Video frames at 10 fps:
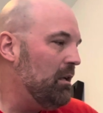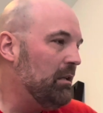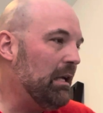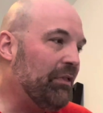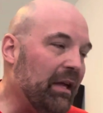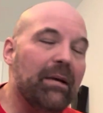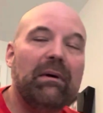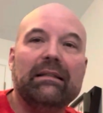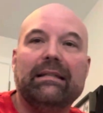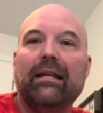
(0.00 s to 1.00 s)
Now think
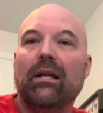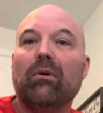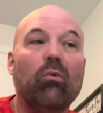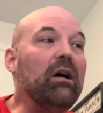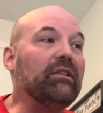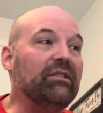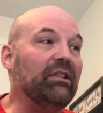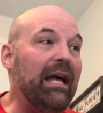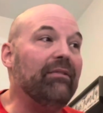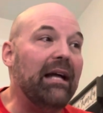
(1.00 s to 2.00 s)
about that. Number one, so
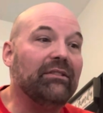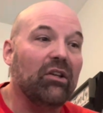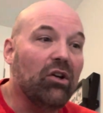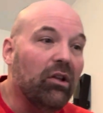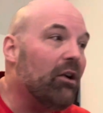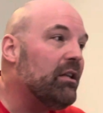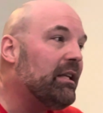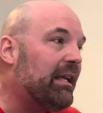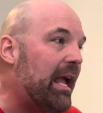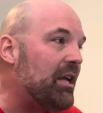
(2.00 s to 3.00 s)
that's a clear
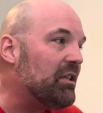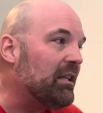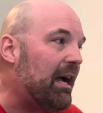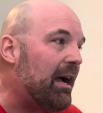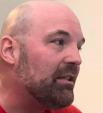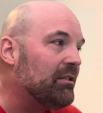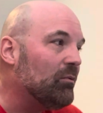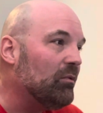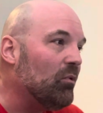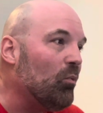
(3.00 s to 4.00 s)
indication, guys.
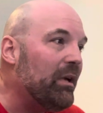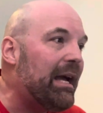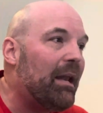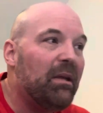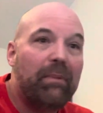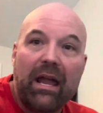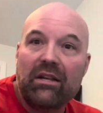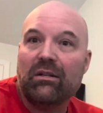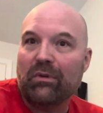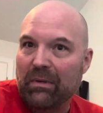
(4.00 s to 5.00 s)
We got to be
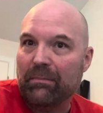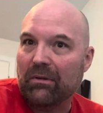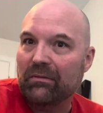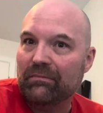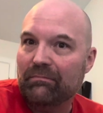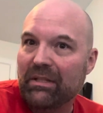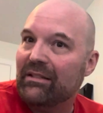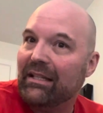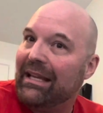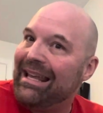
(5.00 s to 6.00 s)
patient with people.
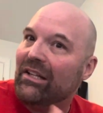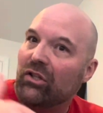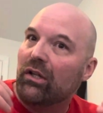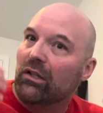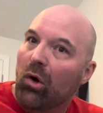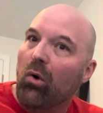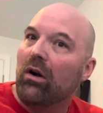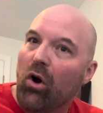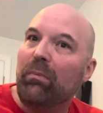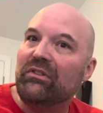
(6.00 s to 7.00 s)
Because again, until the
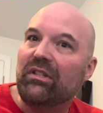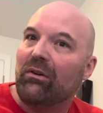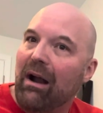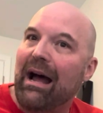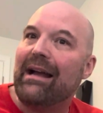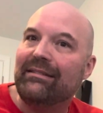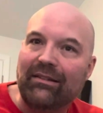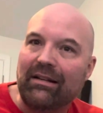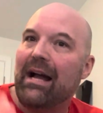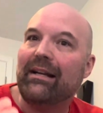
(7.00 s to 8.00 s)
Lord opens their eyes,
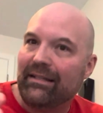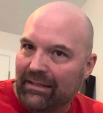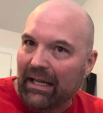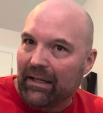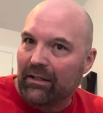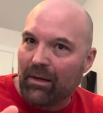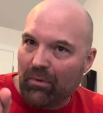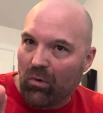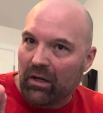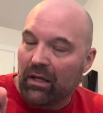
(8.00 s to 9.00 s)
they're not going to see it, number
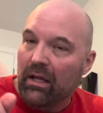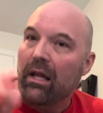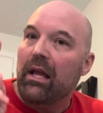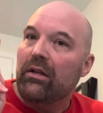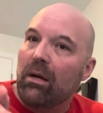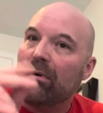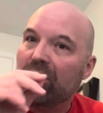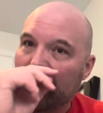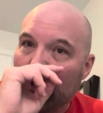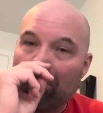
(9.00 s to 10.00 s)
one. Number
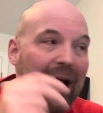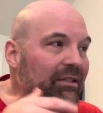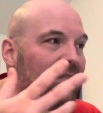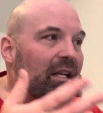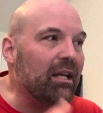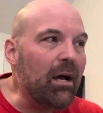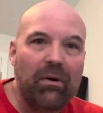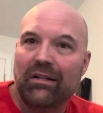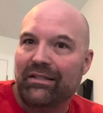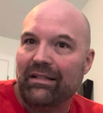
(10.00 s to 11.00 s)
two, imagine the gut
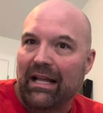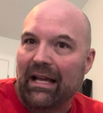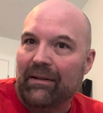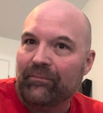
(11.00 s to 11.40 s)
punch of that.